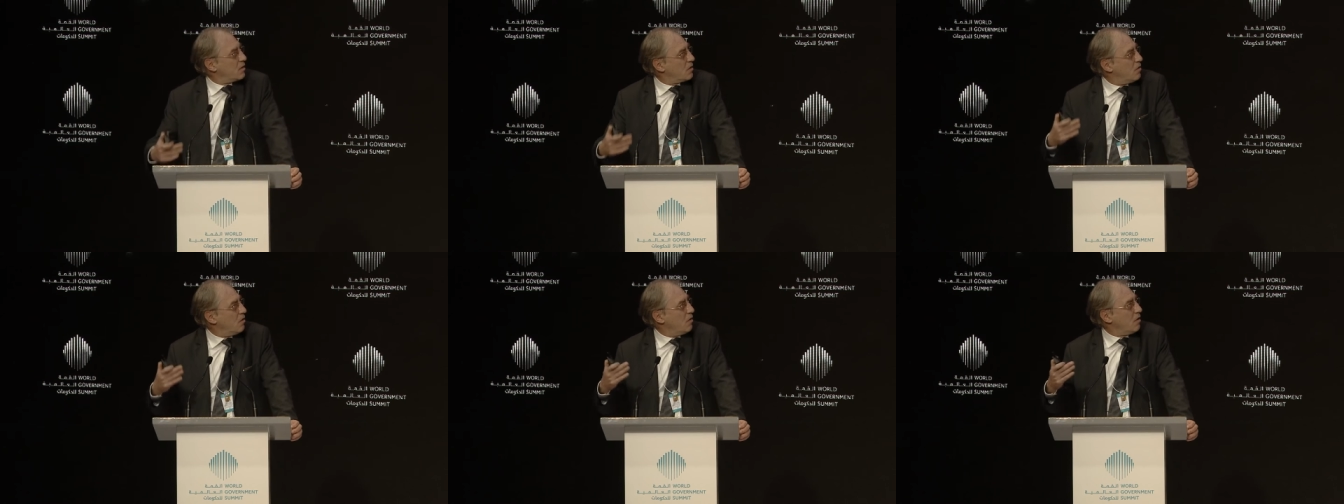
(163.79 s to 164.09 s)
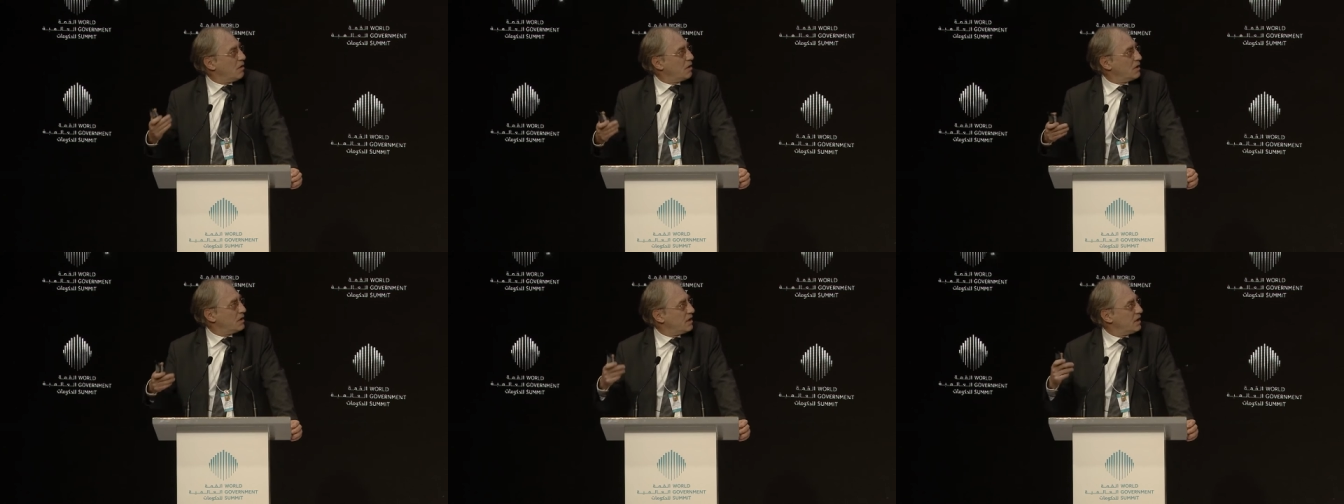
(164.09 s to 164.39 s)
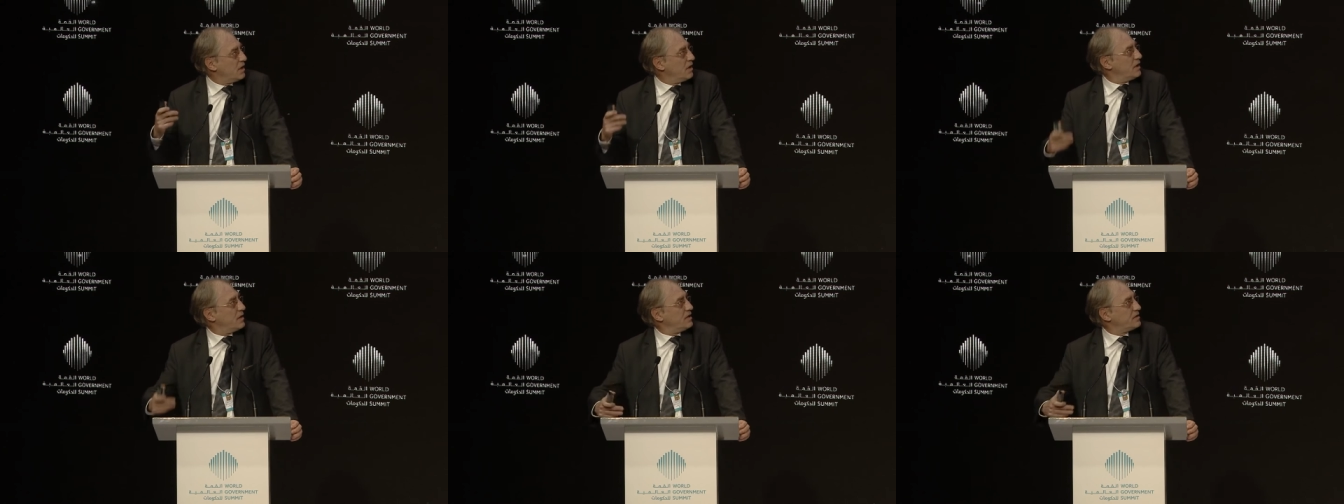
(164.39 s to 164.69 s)

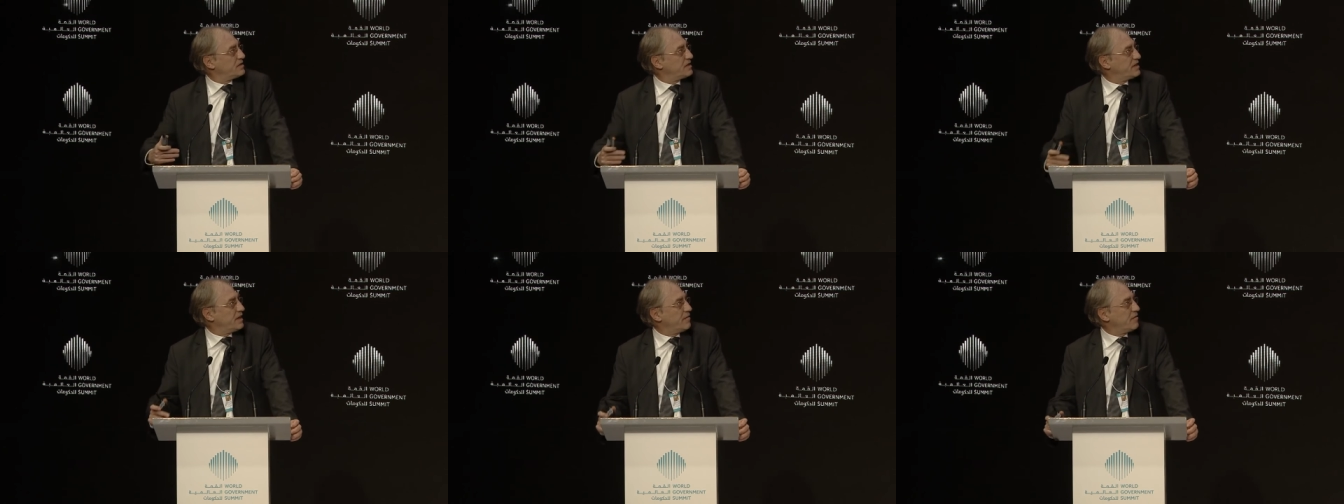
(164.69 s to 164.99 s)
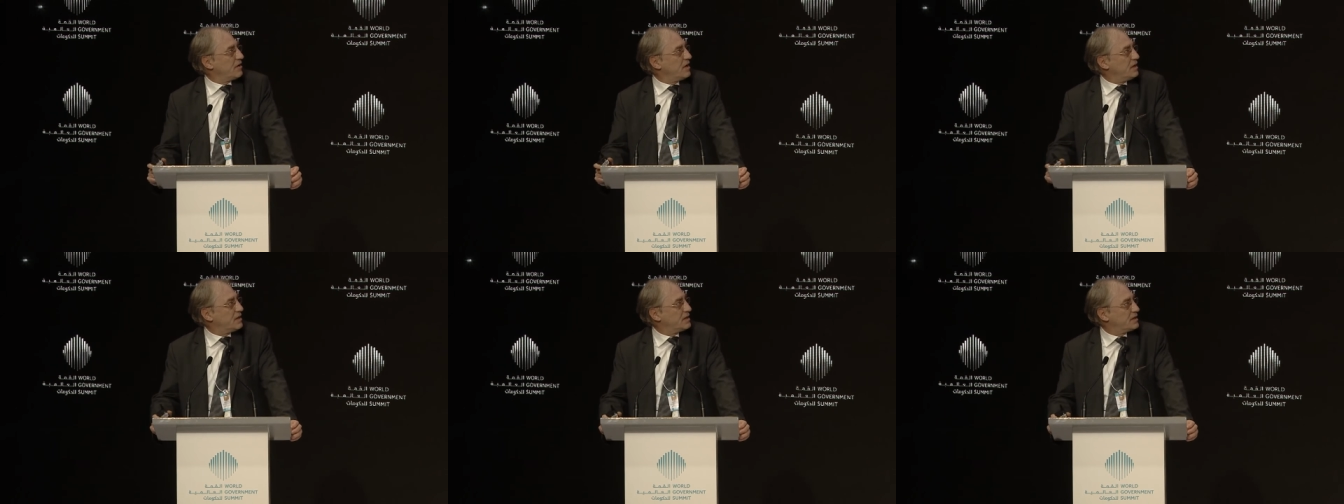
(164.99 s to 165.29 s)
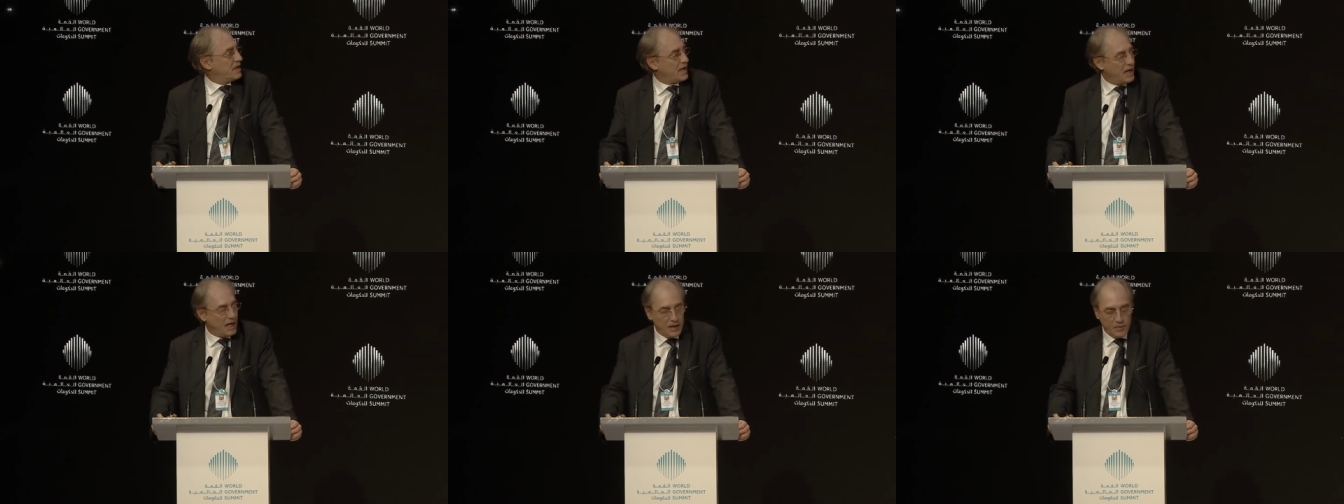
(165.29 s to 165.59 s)
call several
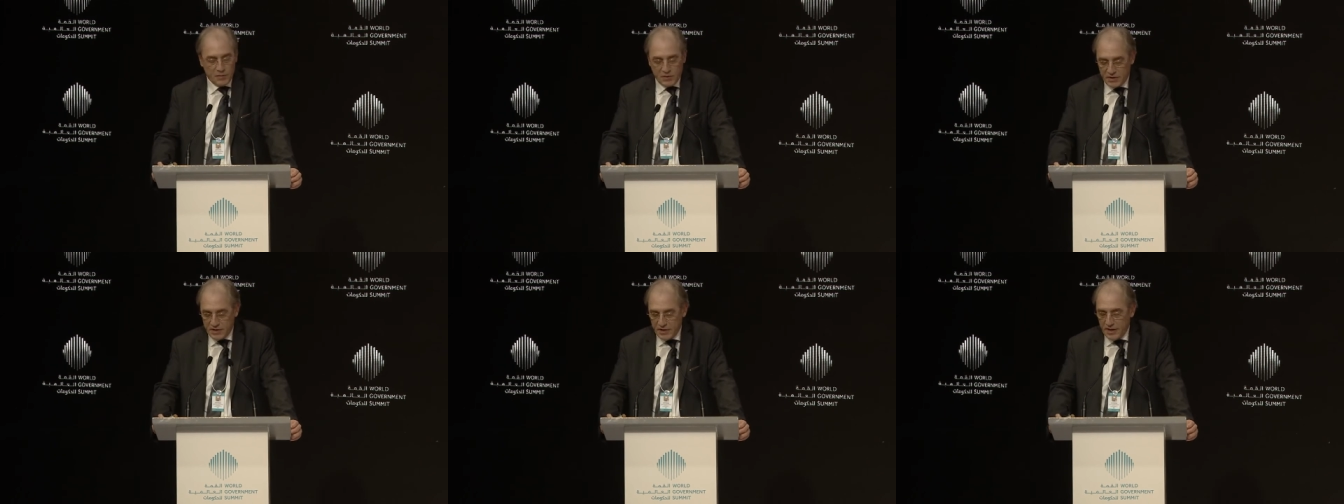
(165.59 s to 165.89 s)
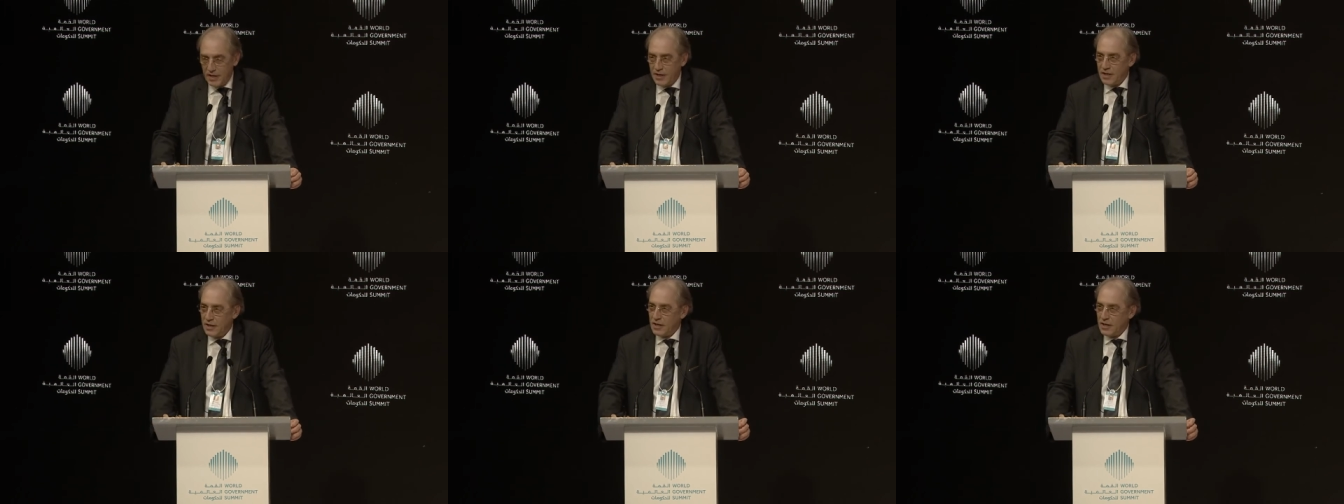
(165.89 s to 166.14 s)
times